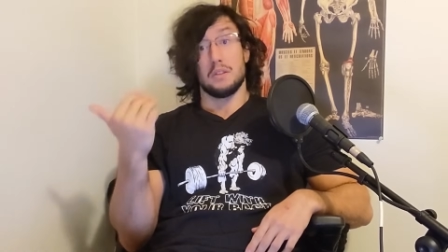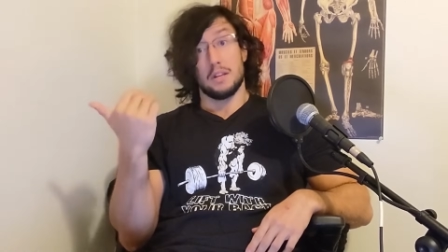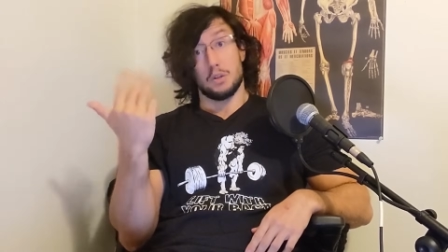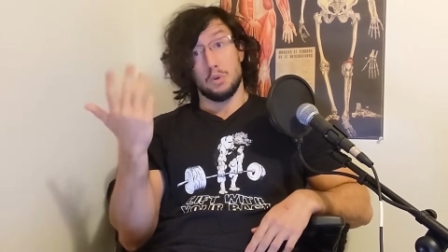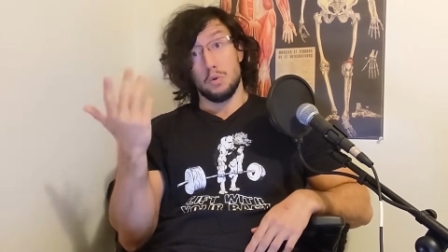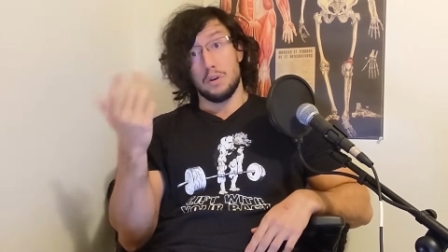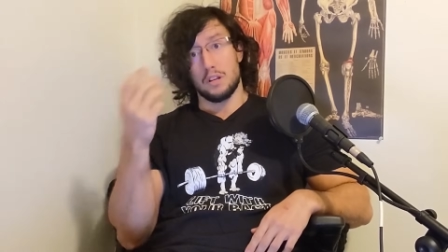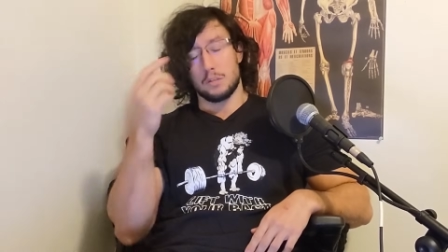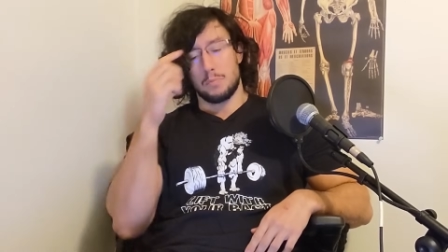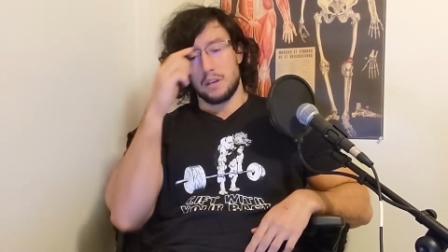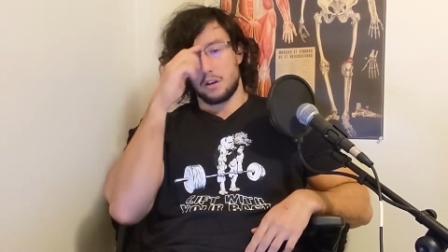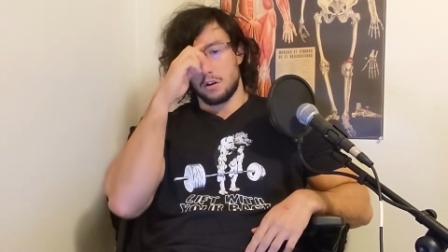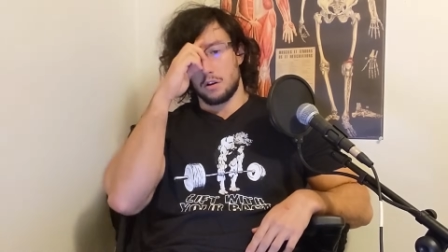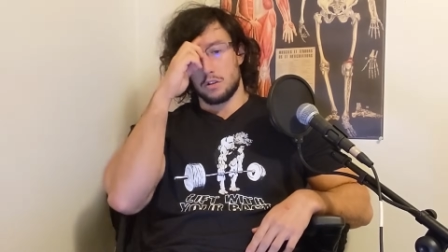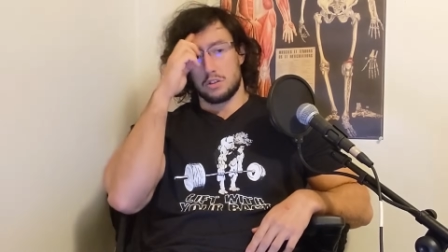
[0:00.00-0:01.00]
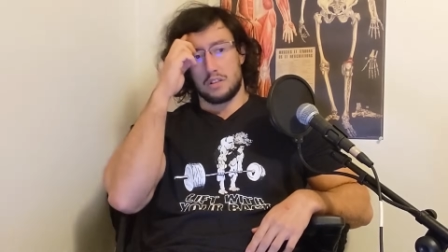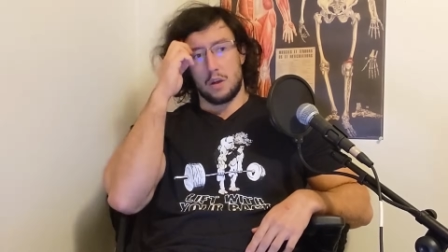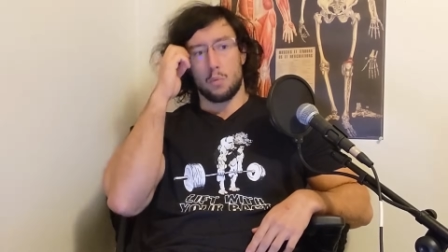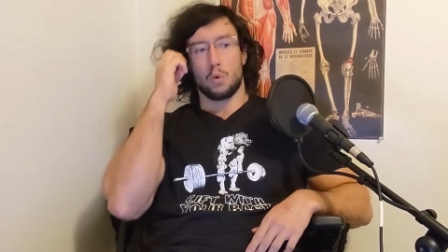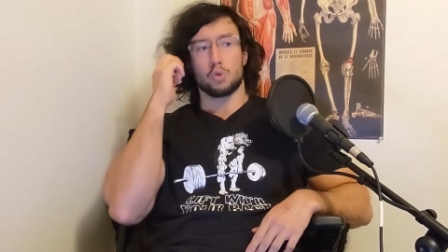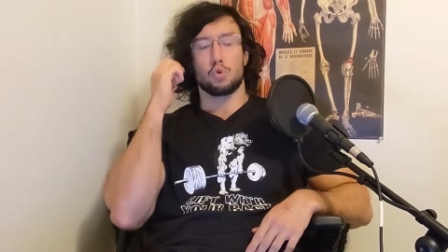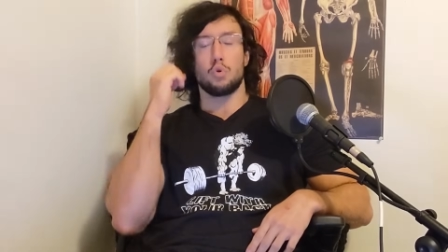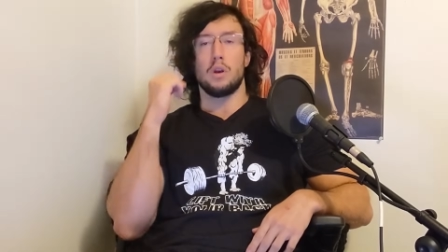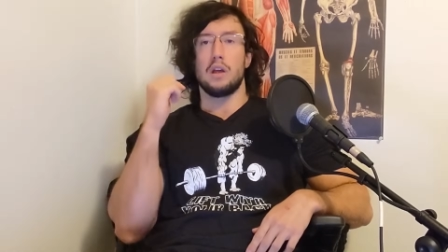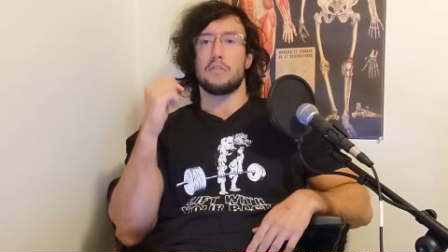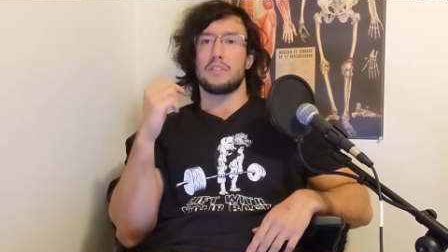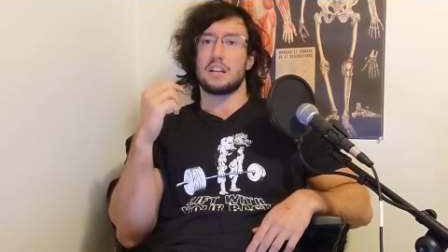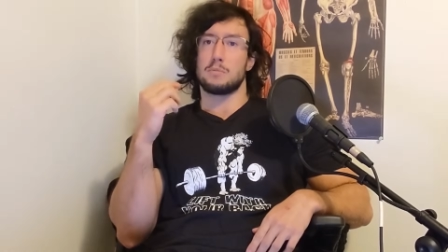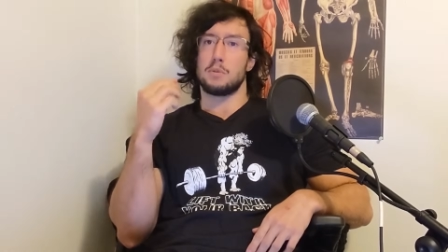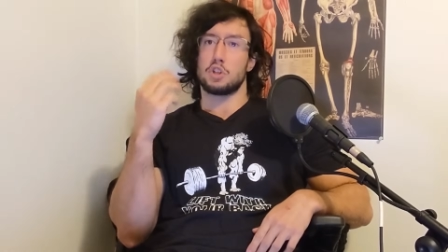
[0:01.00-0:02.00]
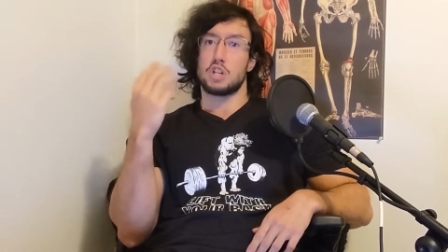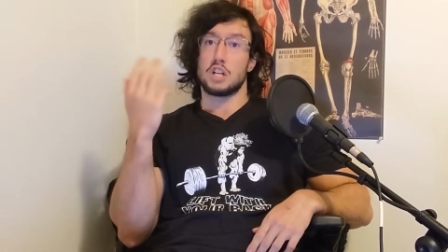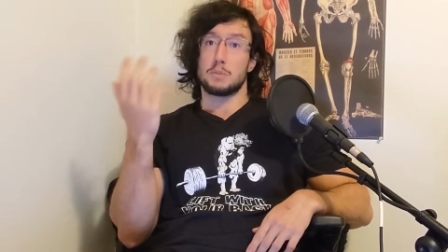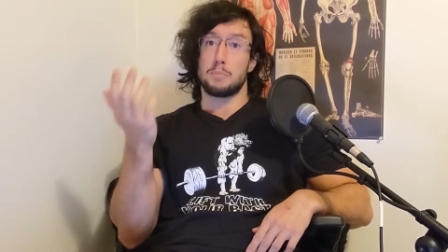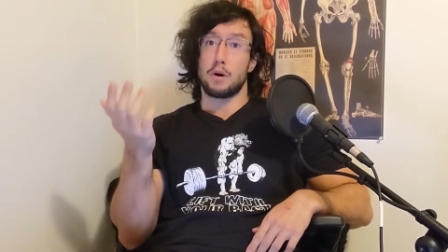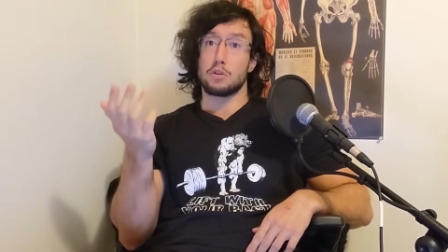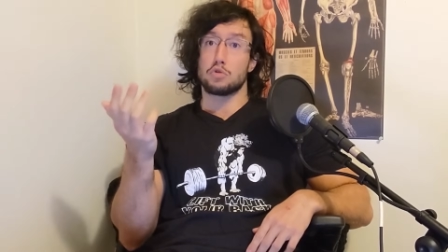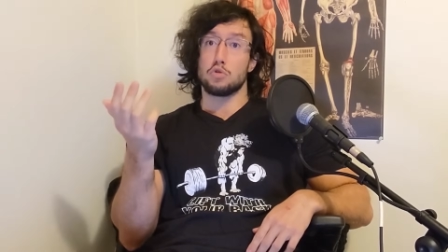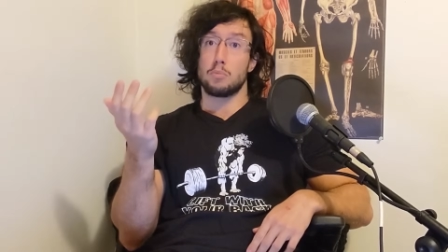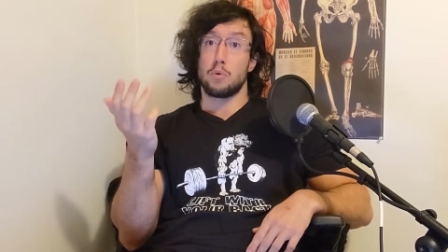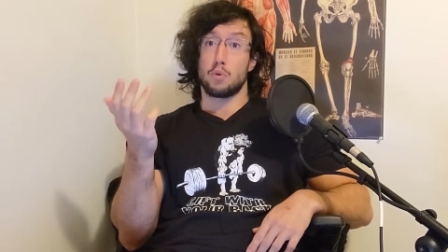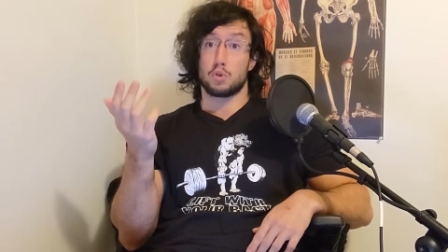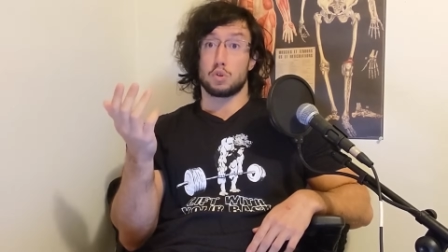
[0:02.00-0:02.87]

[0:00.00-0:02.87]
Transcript: They do this because they want to lift as much as possible.